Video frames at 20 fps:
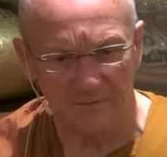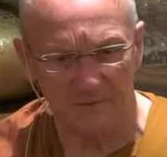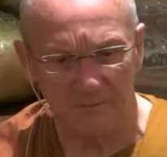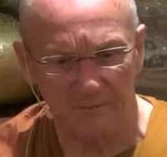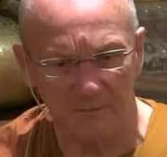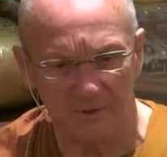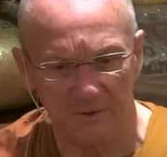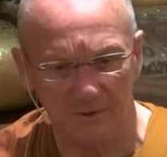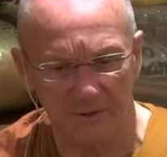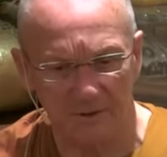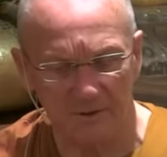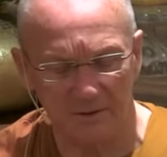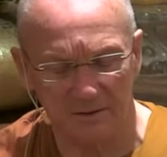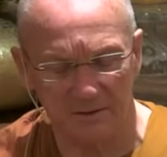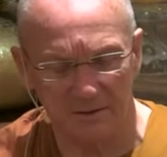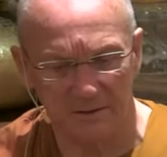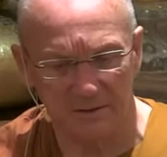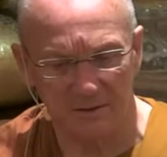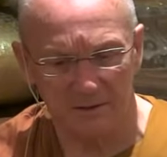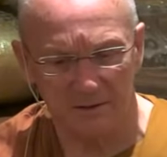the
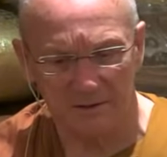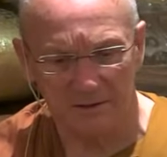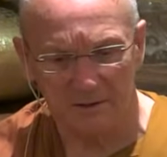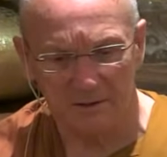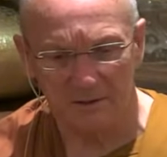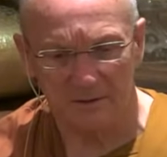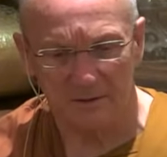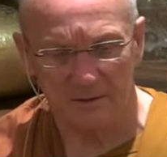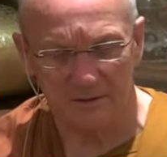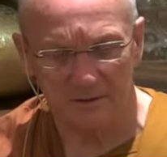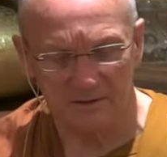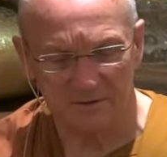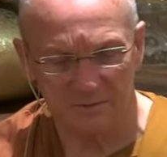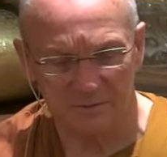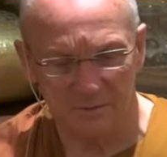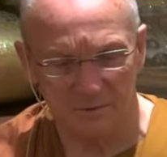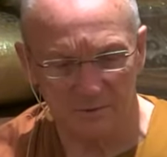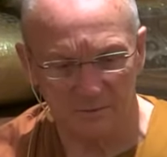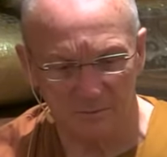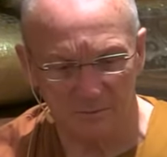body as
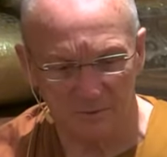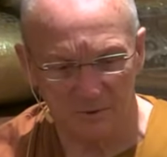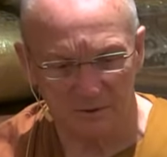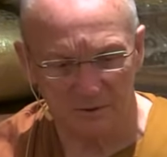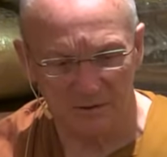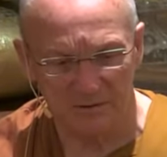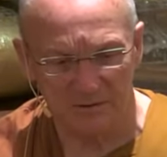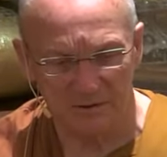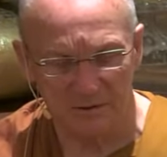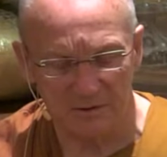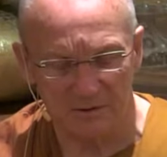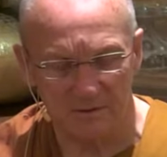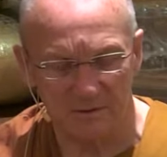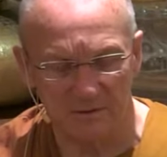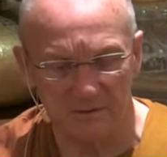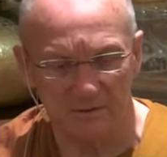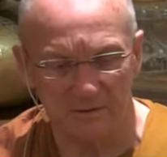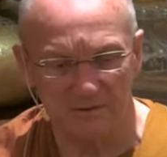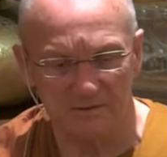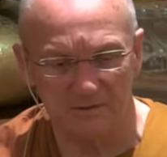one breathes in,
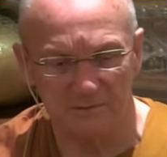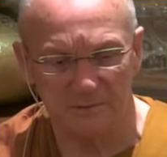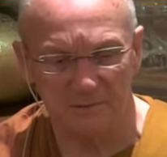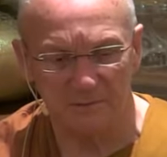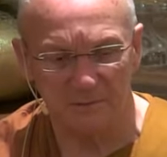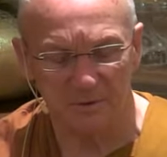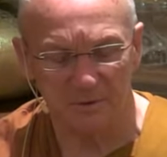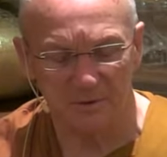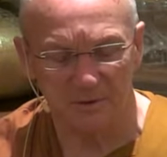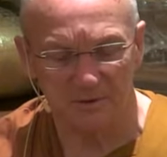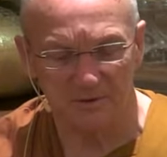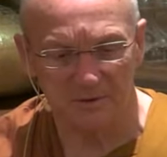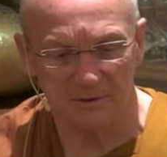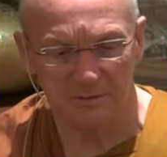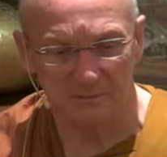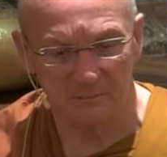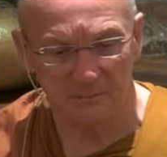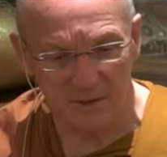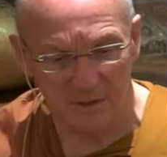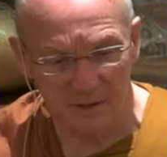as one breathes out,
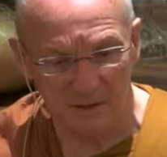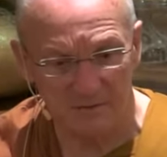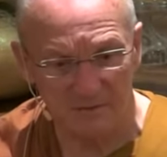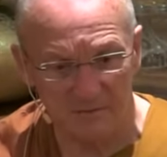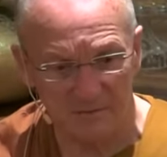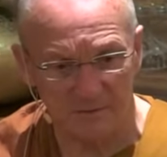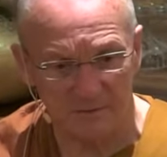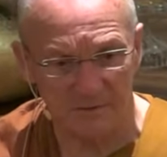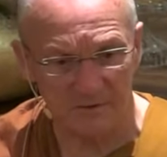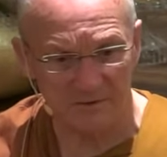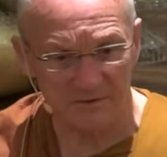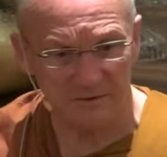mindfulness